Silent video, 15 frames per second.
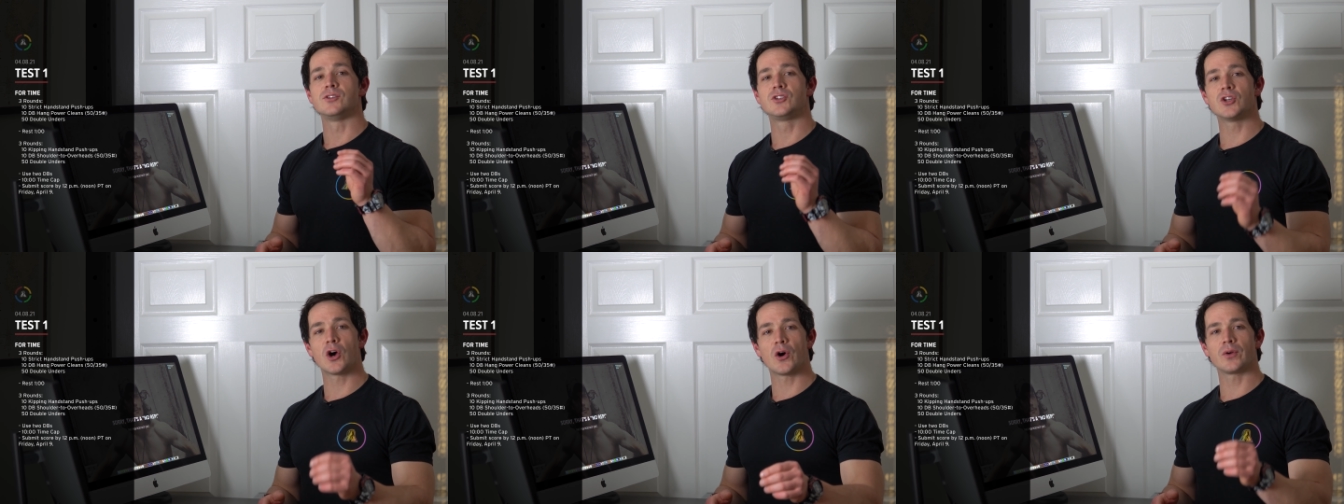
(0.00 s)

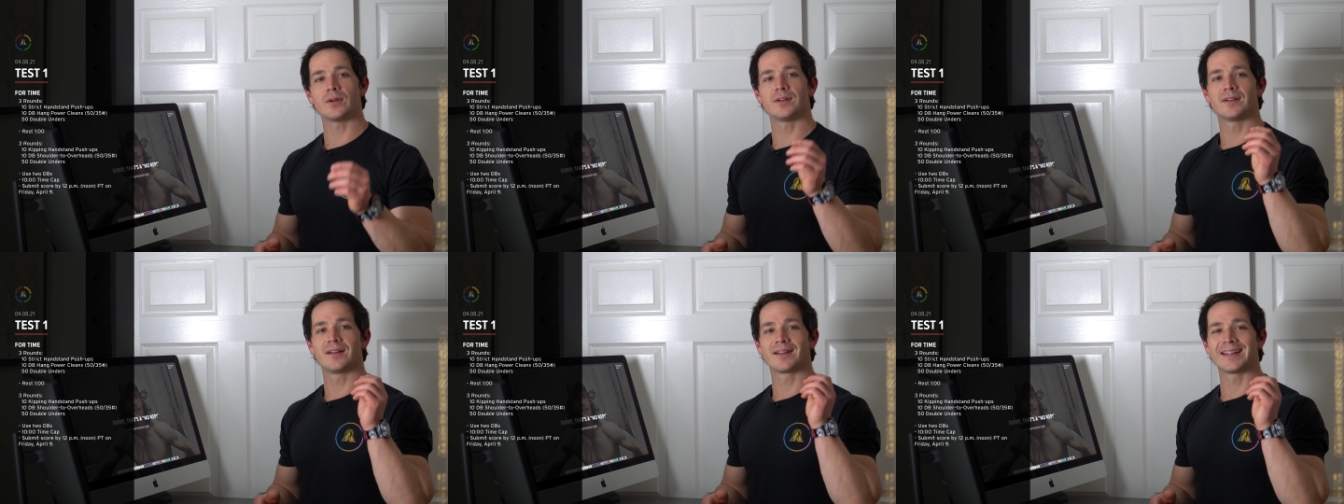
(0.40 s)
Don't
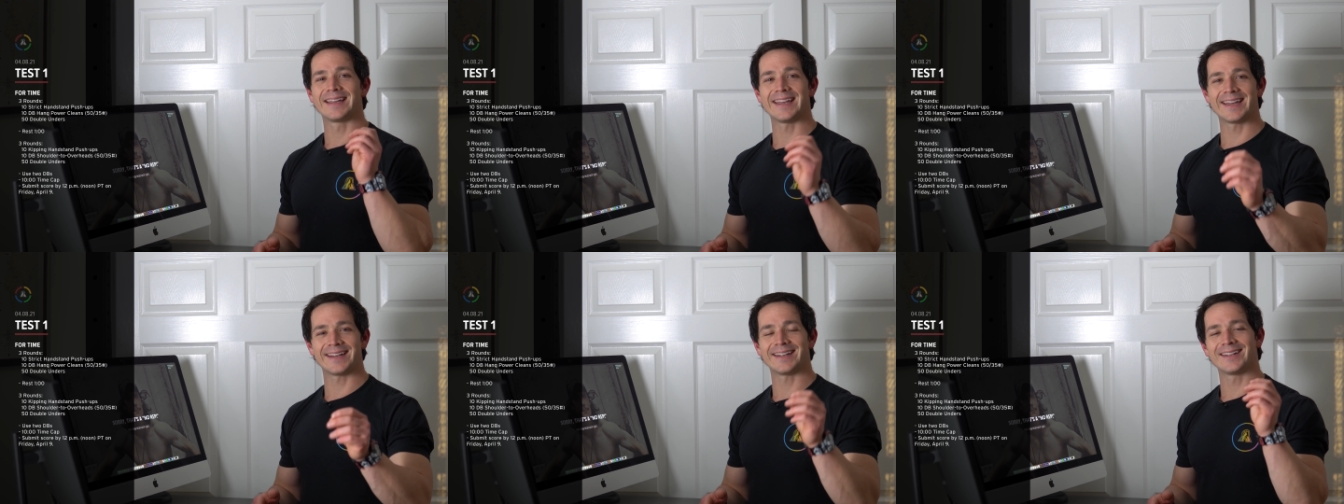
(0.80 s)

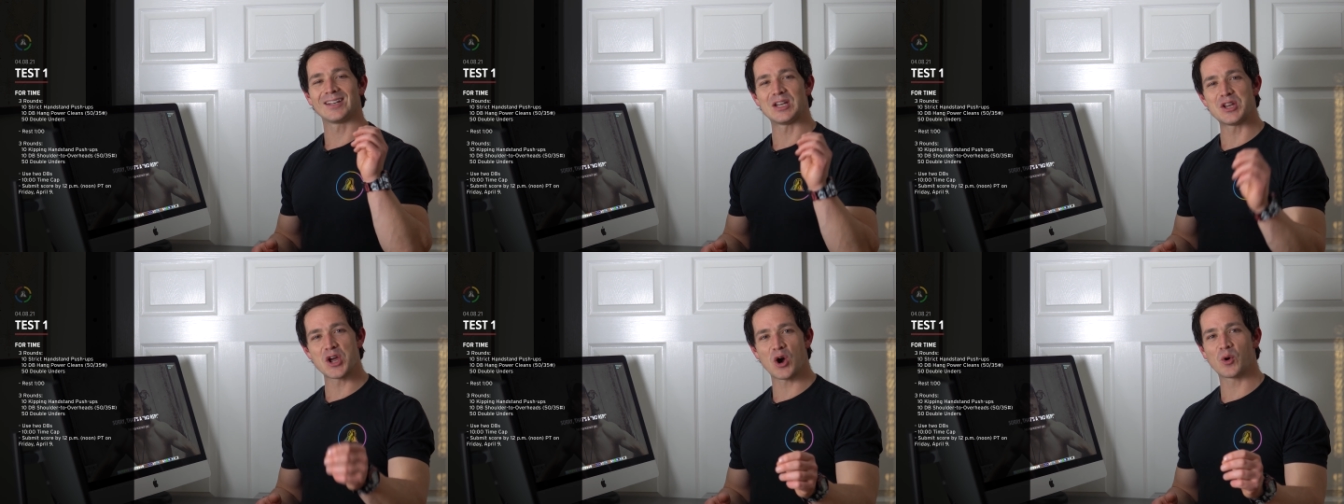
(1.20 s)
get
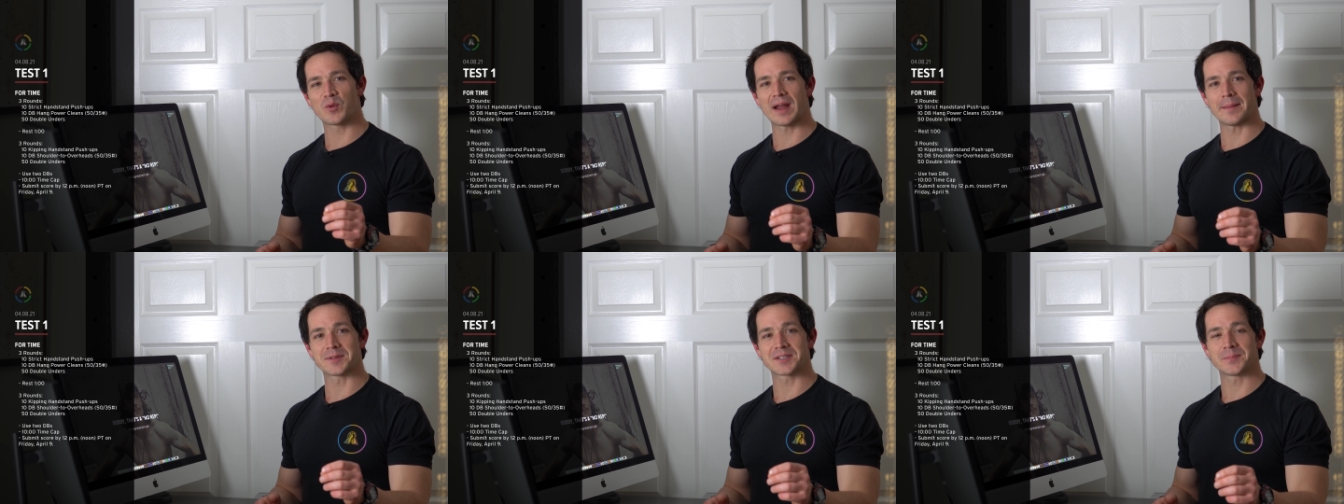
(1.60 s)
no
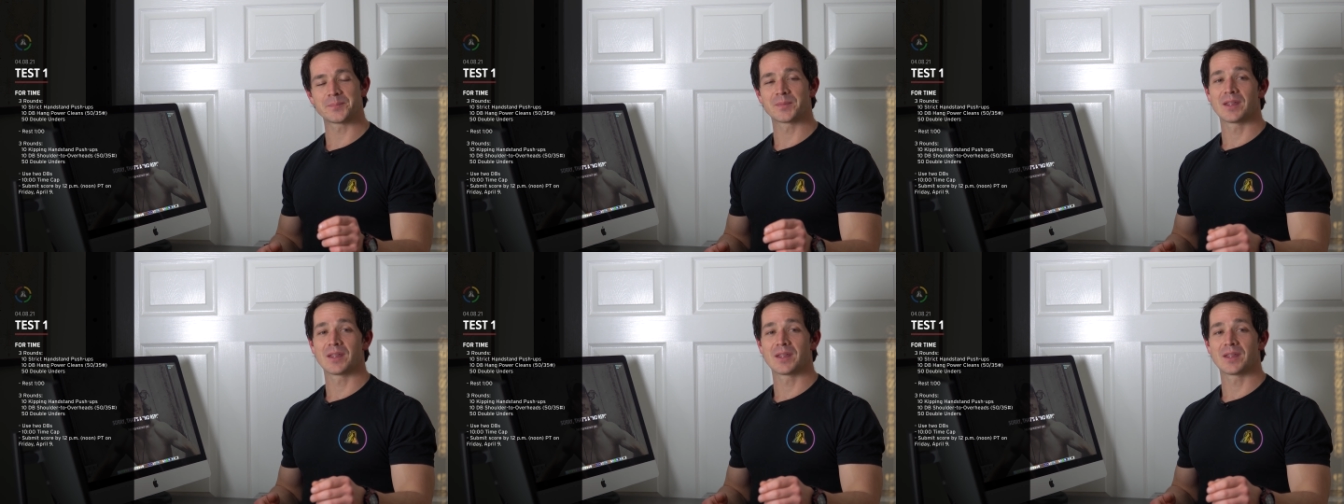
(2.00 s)
reps.